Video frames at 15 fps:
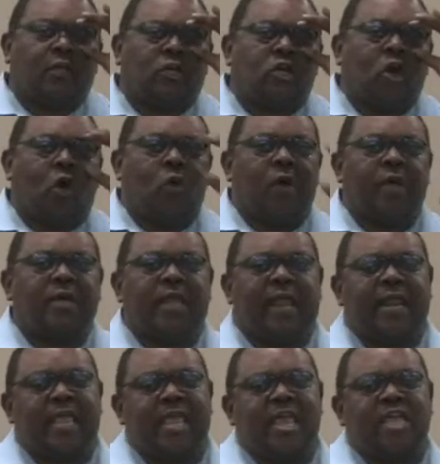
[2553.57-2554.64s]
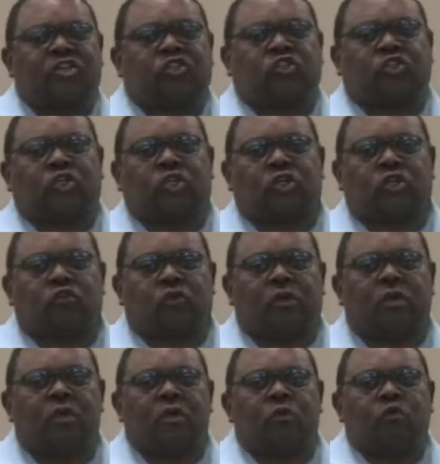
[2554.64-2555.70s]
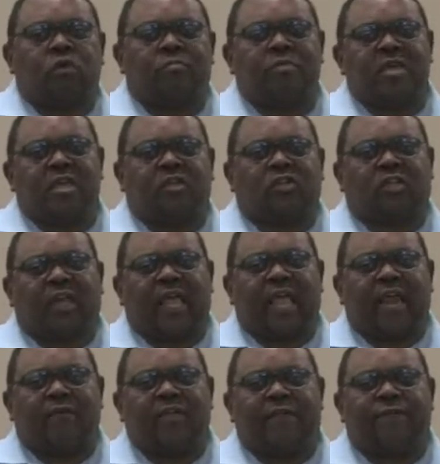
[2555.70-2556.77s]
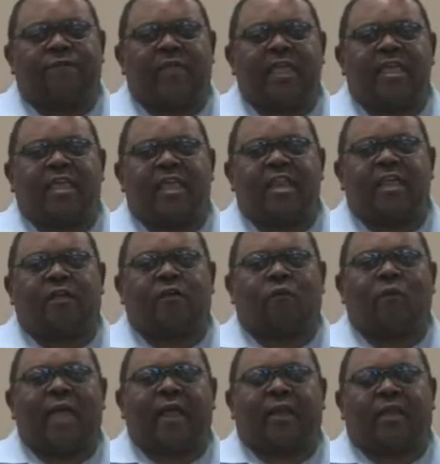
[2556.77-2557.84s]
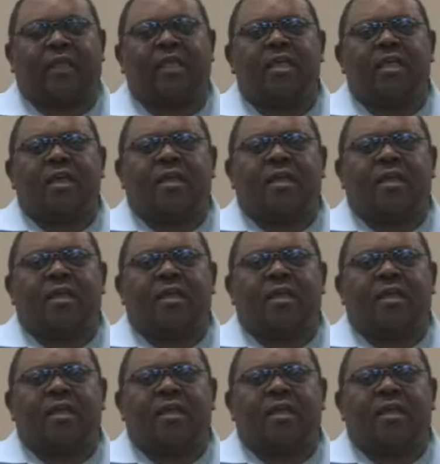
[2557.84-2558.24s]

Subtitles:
knowing that his children would be enslaved and thinking incorrectly